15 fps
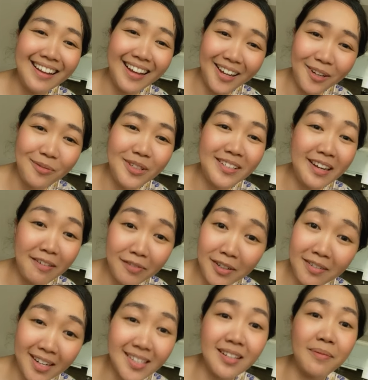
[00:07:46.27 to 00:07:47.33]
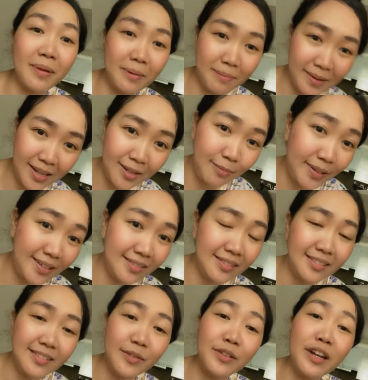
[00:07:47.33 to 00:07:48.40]
would never risk my baby.
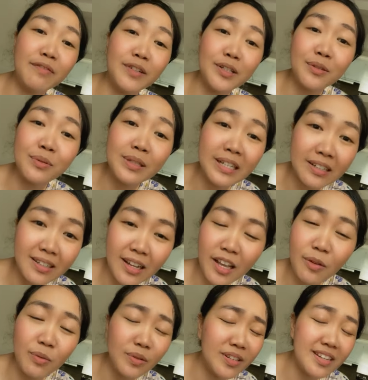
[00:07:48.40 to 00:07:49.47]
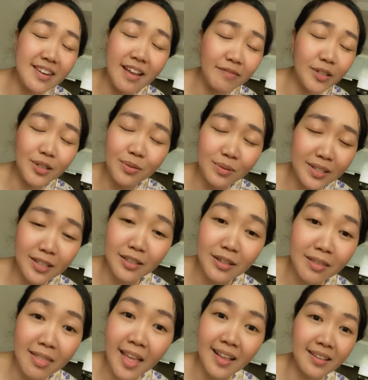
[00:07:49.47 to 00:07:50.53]
I would never do such a
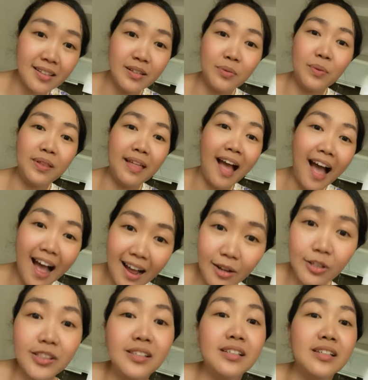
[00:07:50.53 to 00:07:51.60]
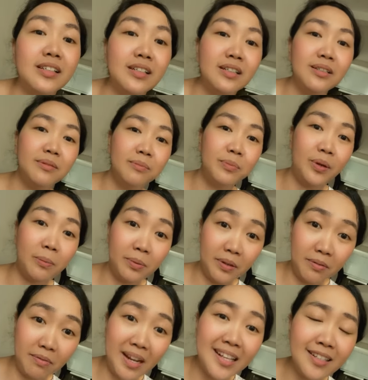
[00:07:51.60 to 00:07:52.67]
thing without proper
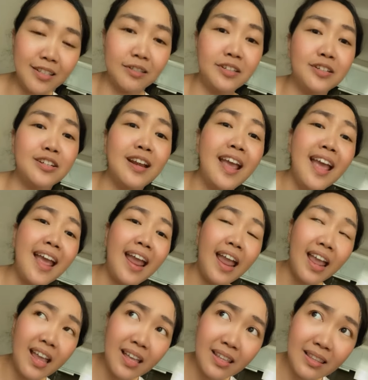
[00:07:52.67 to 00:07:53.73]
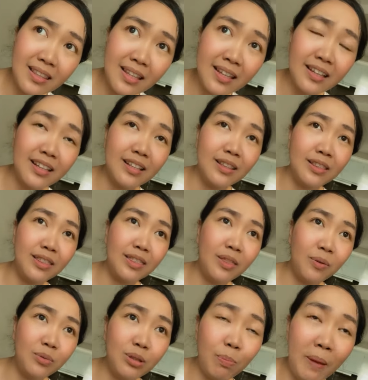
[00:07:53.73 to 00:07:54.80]
research. And
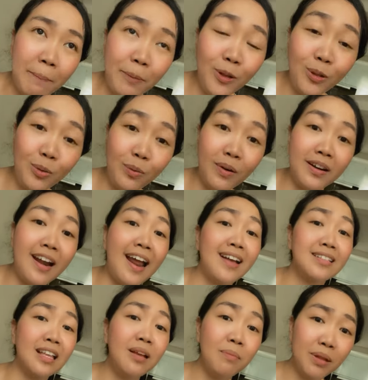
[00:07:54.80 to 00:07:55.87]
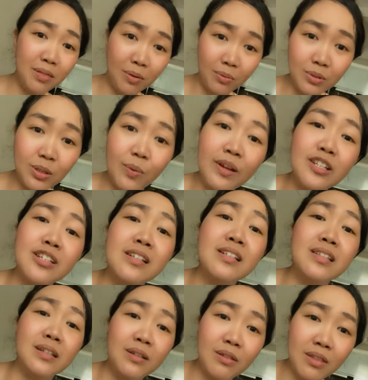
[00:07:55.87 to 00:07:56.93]
those people who are asking me those questions
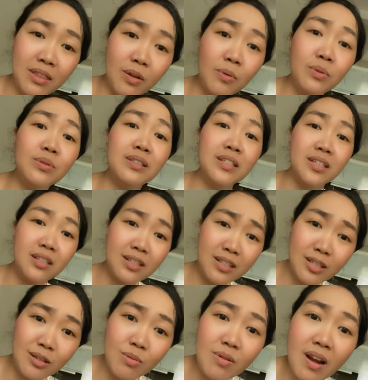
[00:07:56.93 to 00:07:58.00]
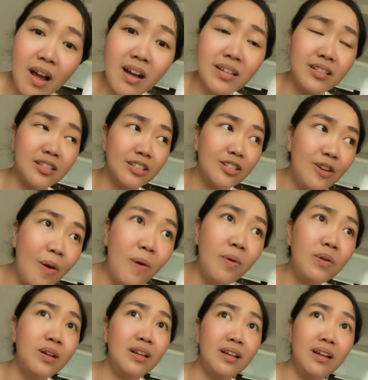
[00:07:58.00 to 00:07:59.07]
are those that do not
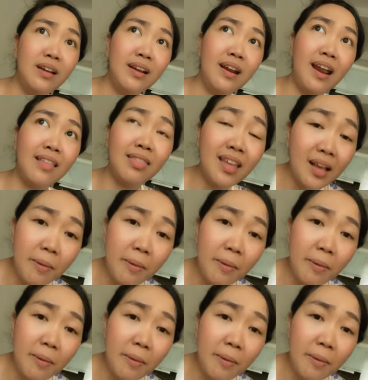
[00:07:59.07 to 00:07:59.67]
know a thing